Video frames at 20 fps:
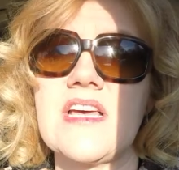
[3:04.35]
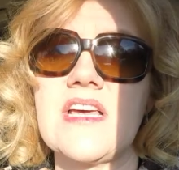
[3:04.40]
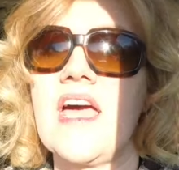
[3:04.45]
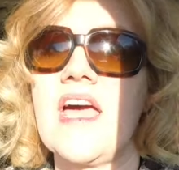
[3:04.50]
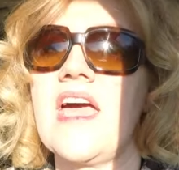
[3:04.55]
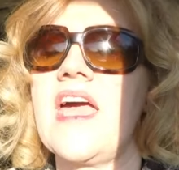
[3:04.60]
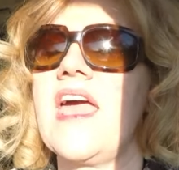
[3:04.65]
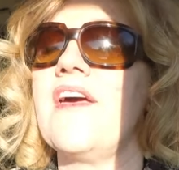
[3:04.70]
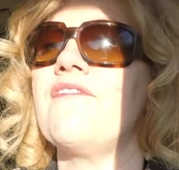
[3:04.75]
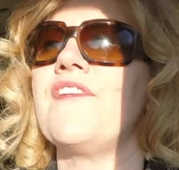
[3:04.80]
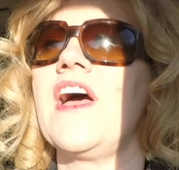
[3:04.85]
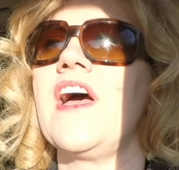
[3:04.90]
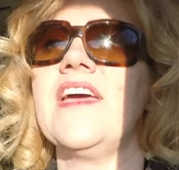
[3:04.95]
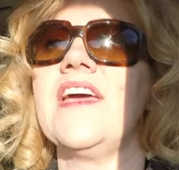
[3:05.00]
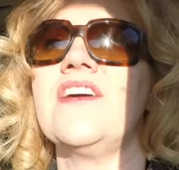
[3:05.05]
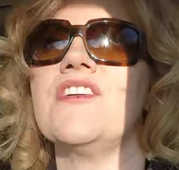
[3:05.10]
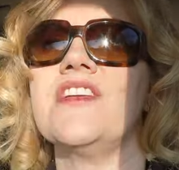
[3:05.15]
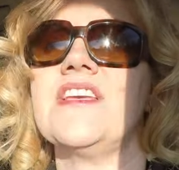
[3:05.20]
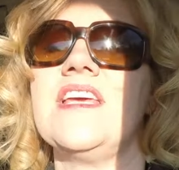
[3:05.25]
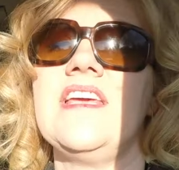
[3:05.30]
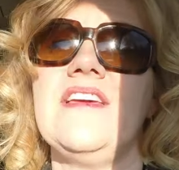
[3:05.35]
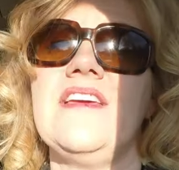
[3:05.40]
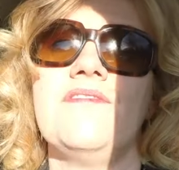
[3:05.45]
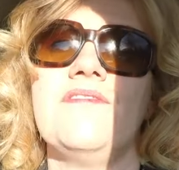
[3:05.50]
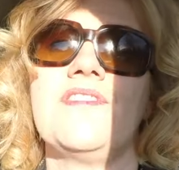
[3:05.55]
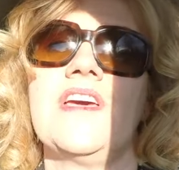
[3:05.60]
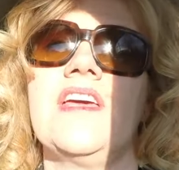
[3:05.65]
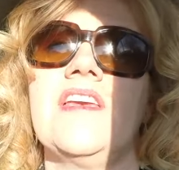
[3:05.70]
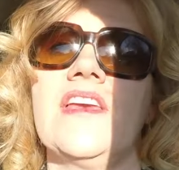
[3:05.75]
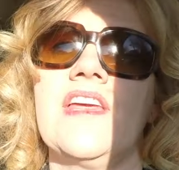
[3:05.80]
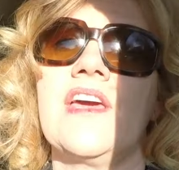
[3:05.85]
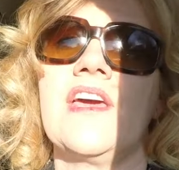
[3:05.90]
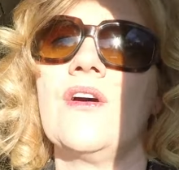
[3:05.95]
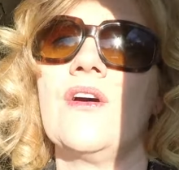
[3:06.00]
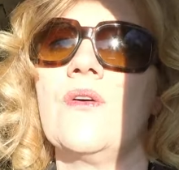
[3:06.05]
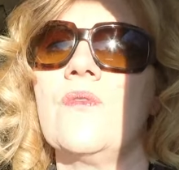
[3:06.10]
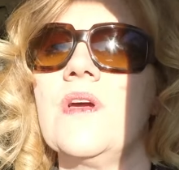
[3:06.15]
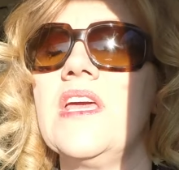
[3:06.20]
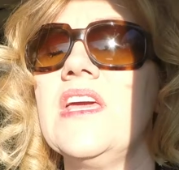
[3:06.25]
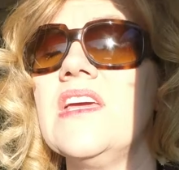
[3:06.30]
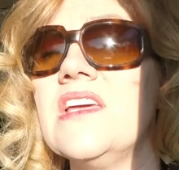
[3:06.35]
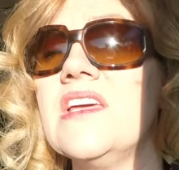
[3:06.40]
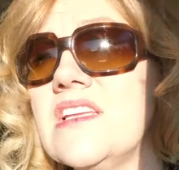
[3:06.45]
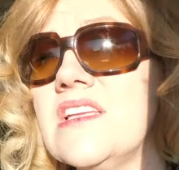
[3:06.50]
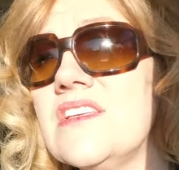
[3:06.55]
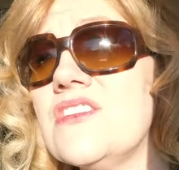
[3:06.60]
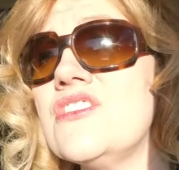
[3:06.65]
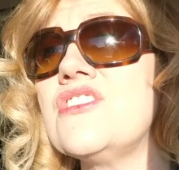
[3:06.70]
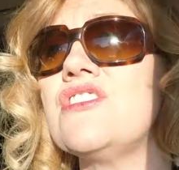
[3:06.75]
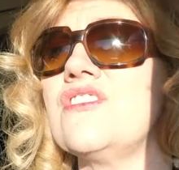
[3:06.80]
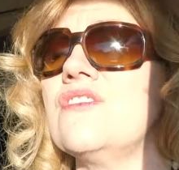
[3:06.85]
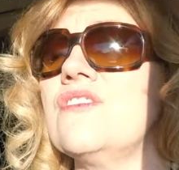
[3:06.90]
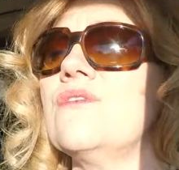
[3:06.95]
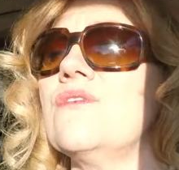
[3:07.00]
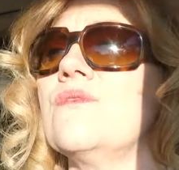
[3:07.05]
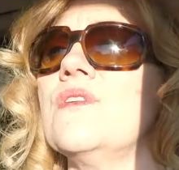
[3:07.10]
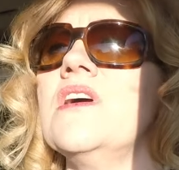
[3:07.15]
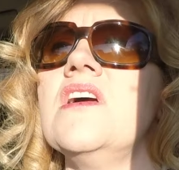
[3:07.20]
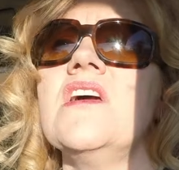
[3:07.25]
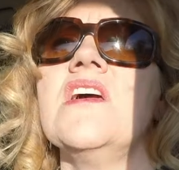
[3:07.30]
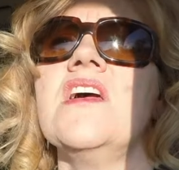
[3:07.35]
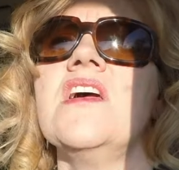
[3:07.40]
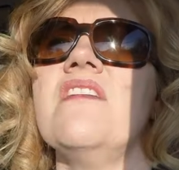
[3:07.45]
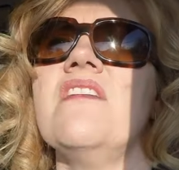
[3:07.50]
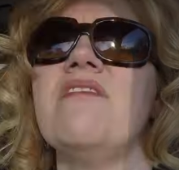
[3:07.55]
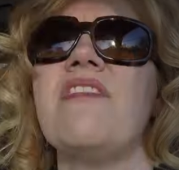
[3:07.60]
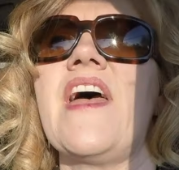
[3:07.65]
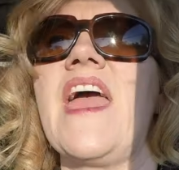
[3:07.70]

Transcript: if I could even go into the